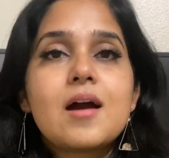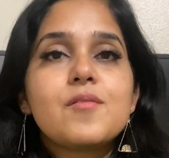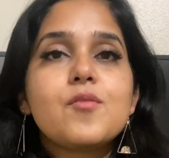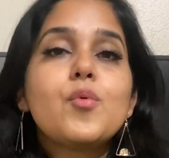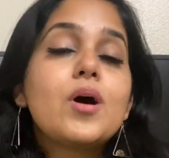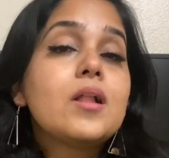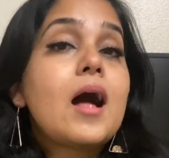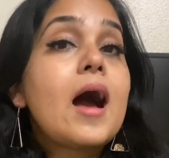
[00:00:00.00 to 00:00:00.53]

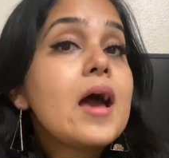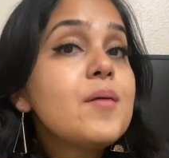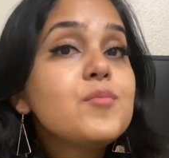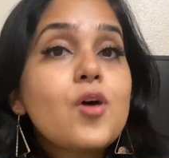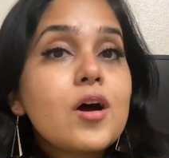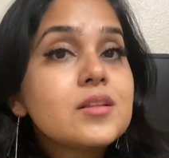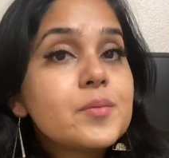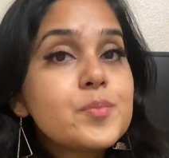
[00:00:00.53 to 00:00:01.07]
Well, I'm
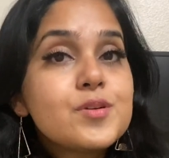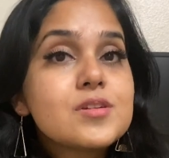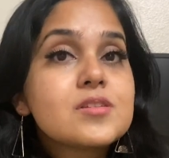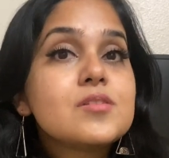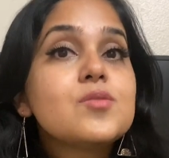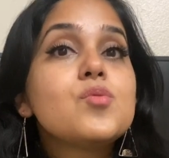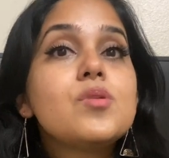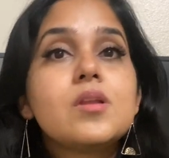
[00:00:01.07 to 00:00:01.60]
not the
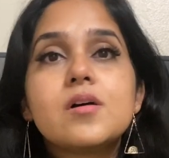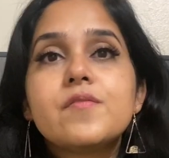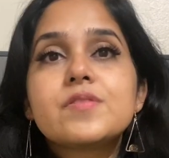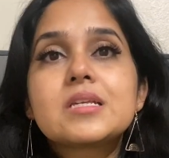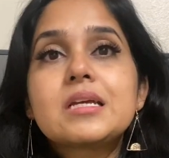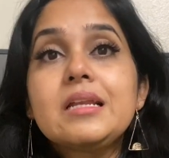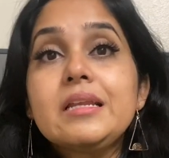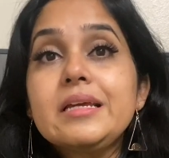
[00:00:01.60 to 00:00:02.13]
person who loves
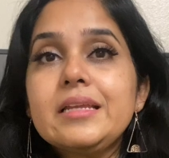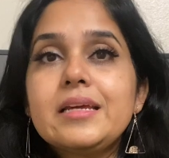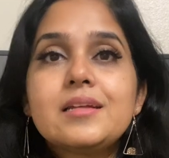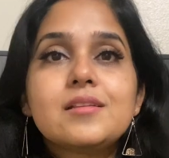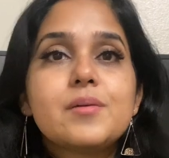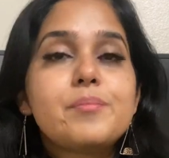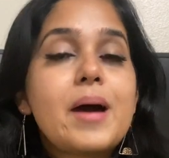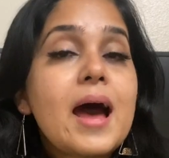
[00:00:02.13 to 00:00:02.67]
cleaning
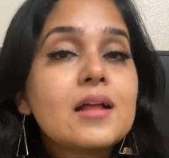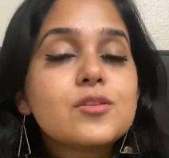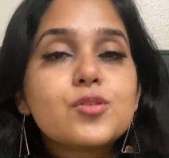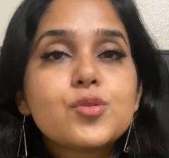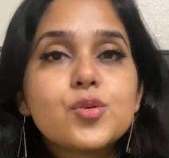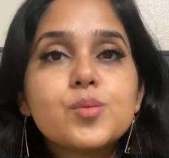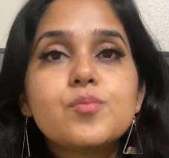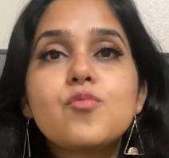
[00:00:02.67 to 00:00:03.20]
the
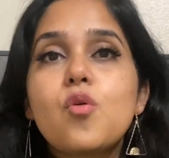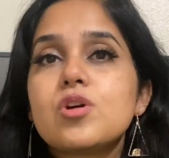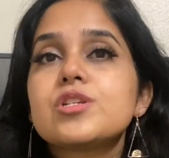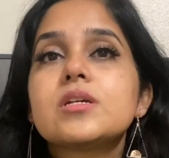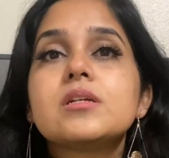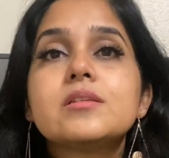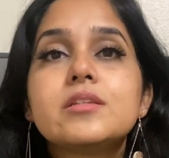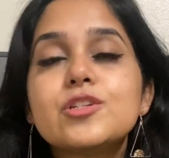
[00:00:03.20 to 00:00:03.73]
bathroom,
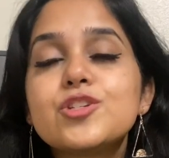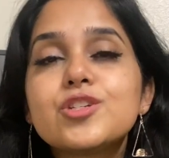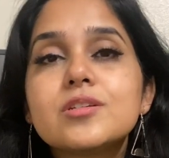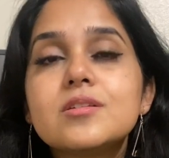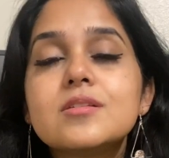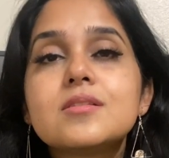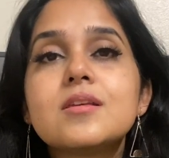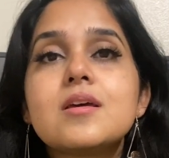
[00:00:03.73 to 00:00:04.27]
washing
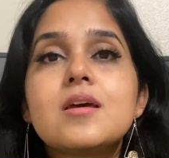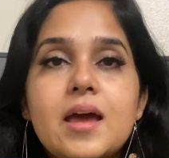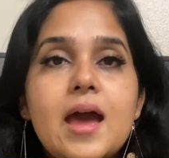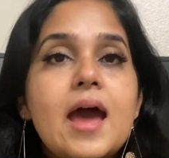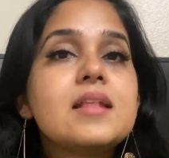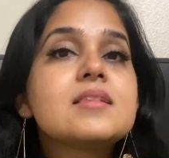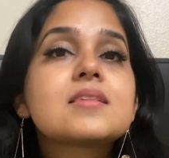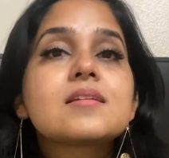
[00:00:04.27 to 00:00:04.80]
dishes,
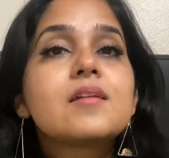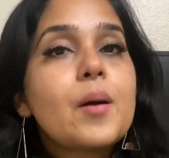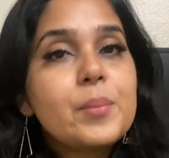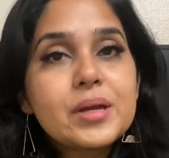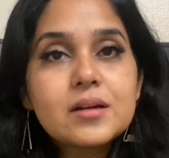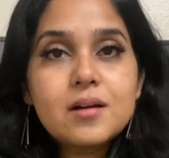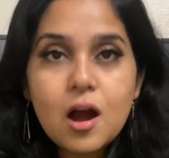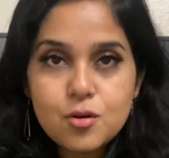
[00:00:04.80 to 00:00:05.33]
and
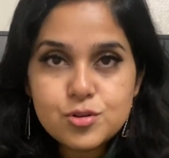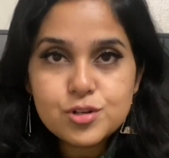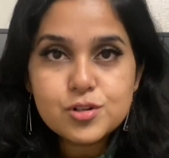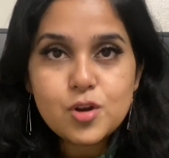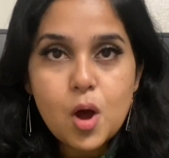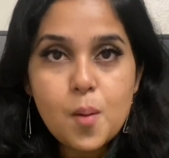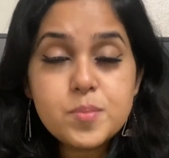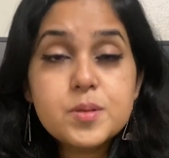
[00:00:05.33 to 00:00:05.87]
scrubbing
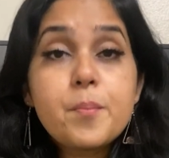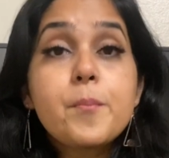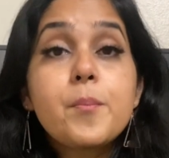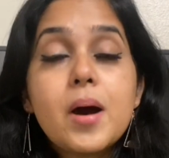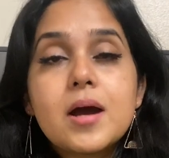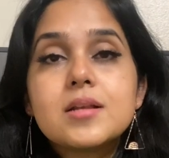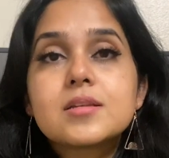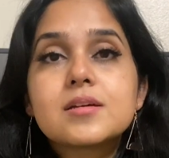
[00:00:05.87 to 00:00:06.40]
countertops,
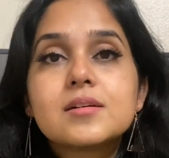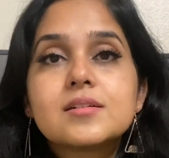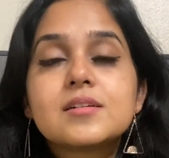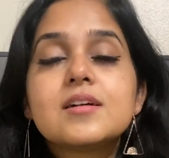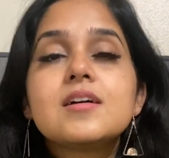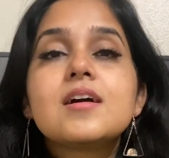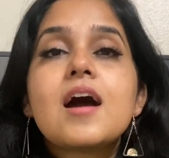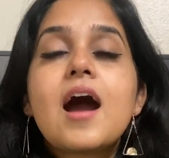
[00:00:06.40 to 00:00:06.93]
but
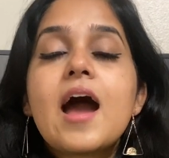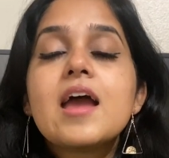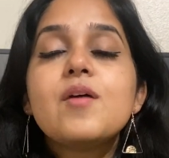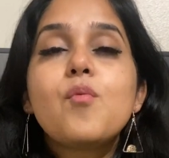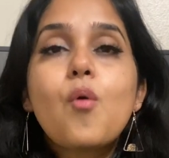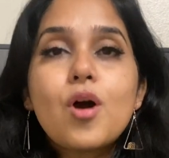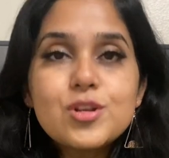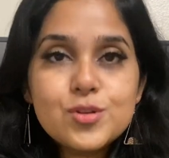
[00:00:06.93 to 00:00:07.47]
I
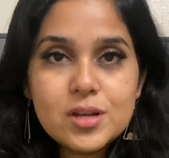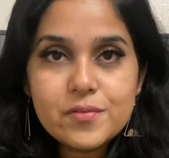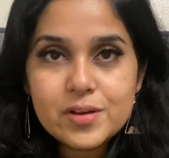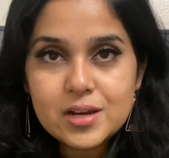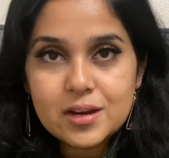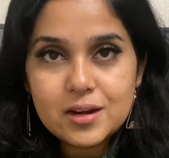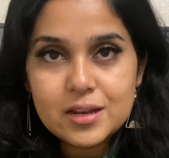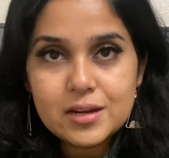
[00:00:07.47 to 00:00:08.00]
want to live in
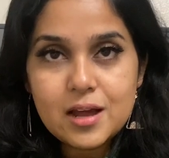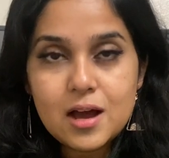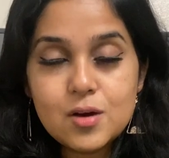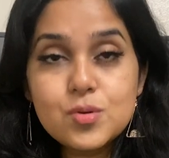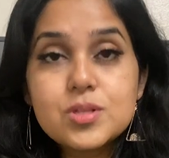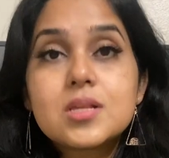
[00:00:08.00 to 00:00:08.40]
a clean house.